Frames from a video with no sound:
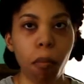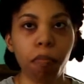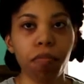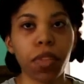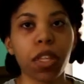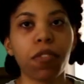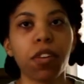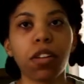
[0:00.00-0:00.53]

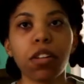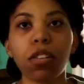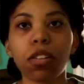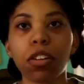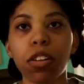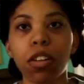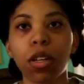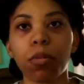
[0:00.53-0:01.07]
even in
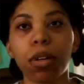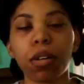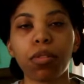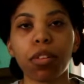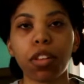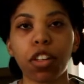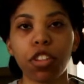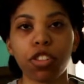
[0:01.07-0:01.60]
learning about
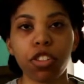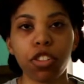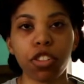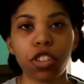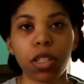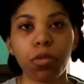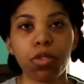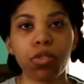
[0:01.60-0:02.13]

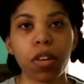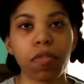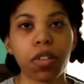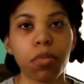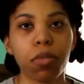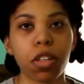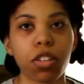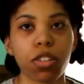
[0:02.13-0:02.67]
relationships, you have to
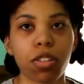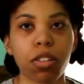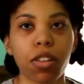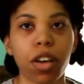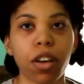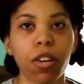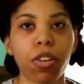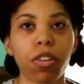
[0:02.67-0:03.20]
make sure
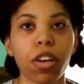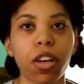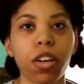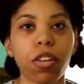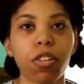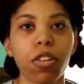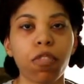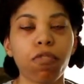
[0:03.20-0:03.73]
that you're getting
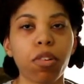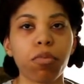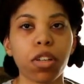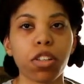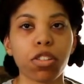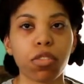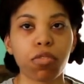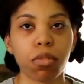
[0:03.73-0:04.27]
your
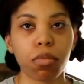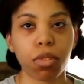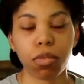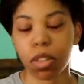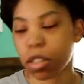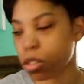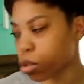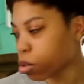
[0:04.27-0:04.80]
information from the
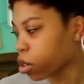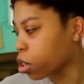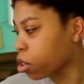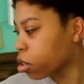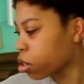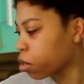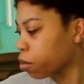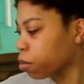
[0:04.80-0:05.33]
right
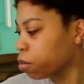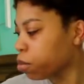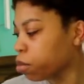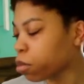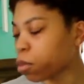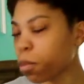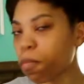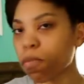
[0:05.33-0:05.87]
source.
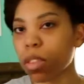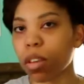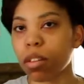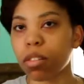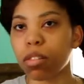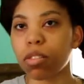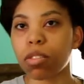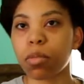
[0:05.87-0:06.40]
And
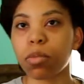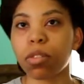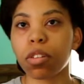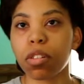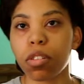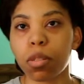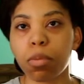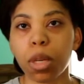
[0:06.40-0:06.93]
there's some
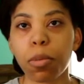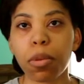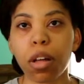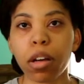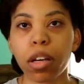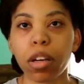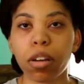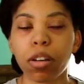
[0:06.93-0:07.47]
crazy people out
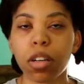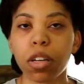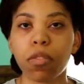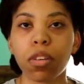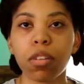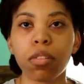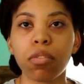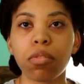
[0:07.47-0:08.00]
here
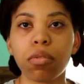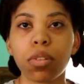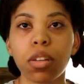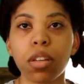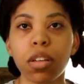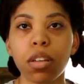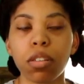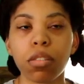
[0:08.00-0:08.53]
giving
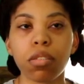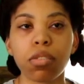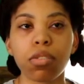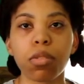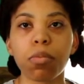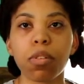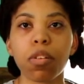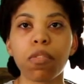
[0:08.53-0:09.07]
really
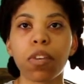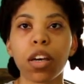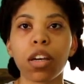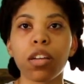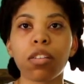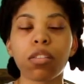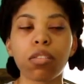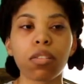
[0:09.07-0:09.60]
stupid
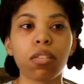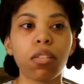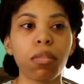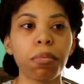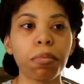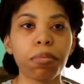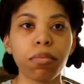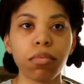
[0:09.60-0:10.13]
advice.
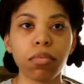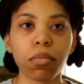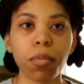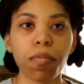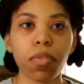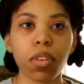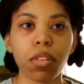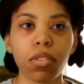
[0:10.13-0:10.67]

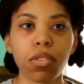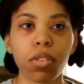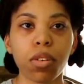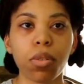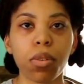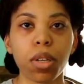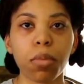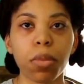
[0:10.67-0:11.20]
So you
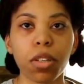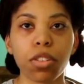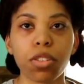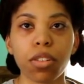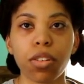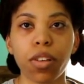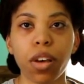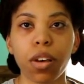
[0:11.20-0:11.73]
want to make
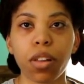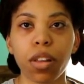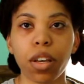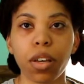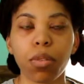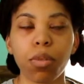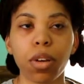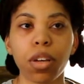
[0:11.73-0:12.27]
sure that
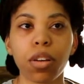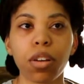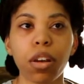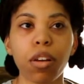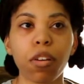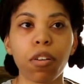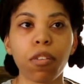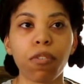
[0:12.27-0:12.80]
like what
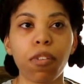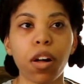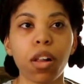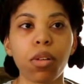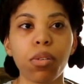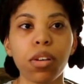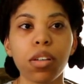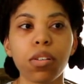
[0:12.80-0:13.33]
you're
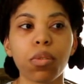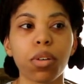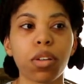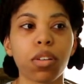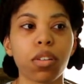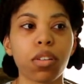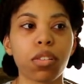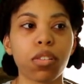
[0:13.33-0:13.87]
following and what you're
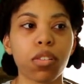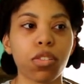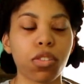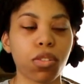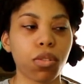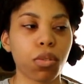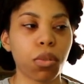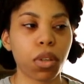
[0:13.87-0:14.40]
listening
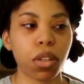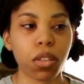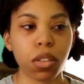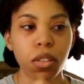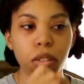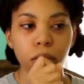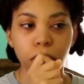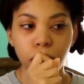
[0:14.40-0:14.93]
to is